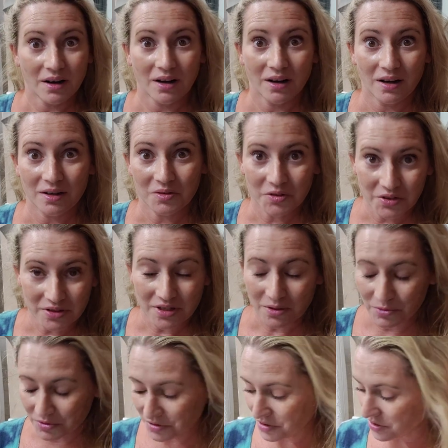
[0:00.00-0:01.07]
I'm going to
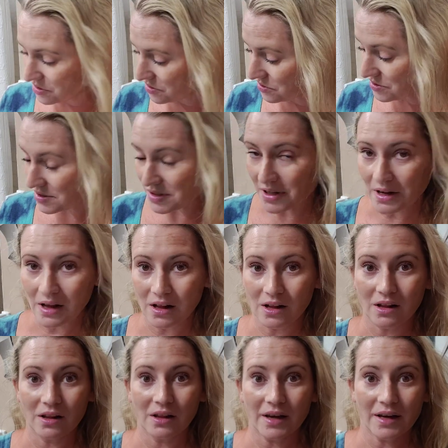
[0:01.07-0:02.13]
talk about those, and
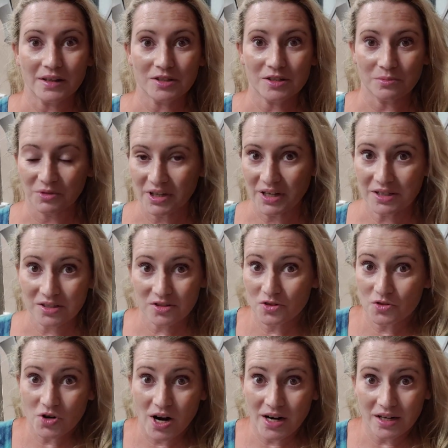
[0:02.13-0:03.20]
I'll add some
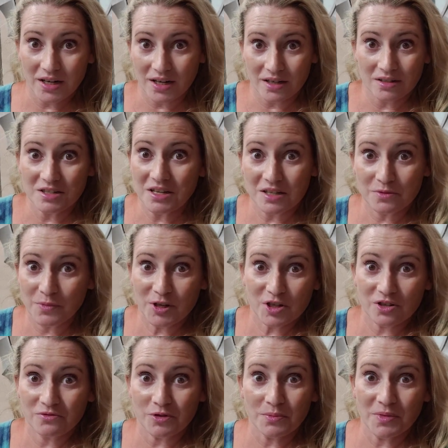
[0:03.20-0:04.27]
links, try to get as
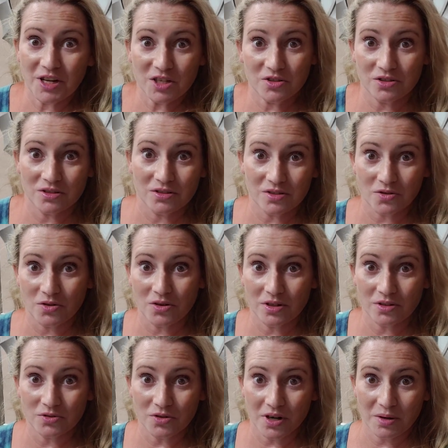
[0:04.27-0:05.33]
much information so you
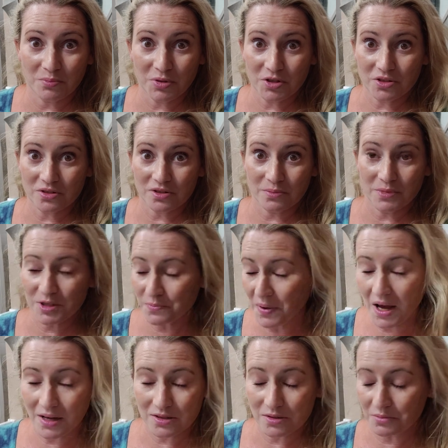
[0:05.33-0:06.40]
can try and purchase them as
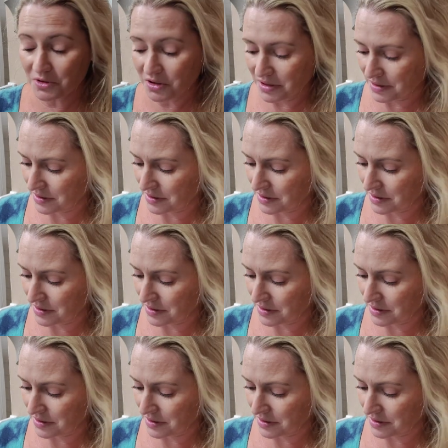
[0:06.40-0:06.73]
possible.